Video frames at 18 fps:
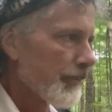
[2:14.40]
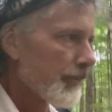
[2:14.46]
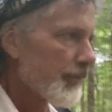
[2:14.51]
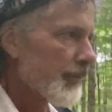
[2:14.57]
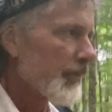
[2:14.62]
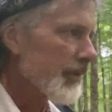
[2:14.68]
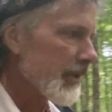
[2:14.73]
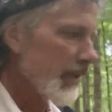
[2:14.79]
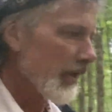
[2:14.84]

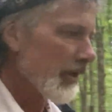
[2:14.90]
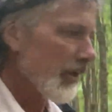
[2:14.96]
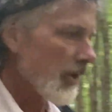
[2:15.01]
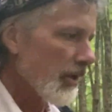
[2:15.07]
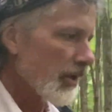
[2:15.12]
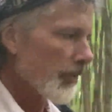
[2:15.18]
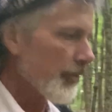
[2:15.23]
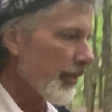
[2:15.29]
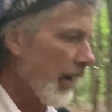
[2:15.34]
it's kind of
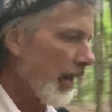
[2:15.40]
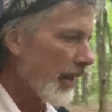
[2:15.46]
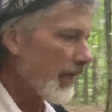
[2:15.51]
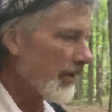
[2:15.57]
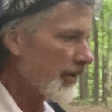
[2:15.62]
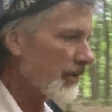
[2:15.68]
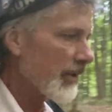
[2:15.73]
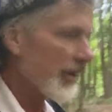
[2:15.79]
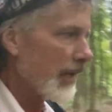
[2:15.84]
hard to
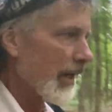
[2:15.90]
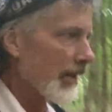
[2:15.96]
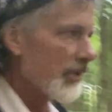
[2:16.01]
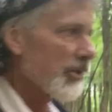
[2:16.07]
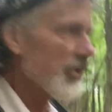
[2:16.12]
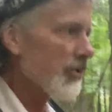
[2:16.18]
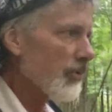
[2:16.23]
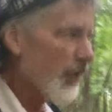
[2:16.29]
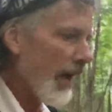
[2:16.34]
balance. And I
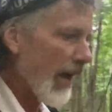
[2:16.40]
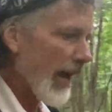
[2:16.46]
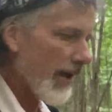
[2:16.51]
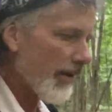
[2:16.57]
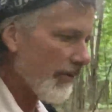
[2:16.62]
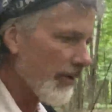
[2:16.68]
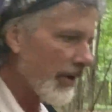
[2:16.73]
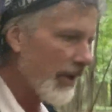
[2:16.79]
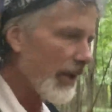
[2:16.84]
do
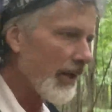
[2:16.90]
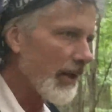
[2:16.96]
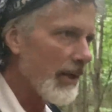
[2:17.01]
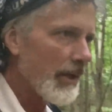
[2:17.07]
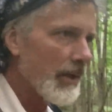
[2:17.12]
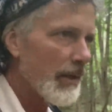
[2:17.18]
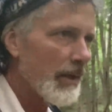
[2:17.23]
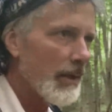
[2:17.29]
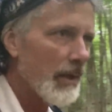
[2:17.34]
have
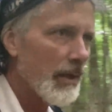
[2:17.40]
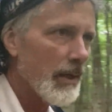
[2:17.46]
a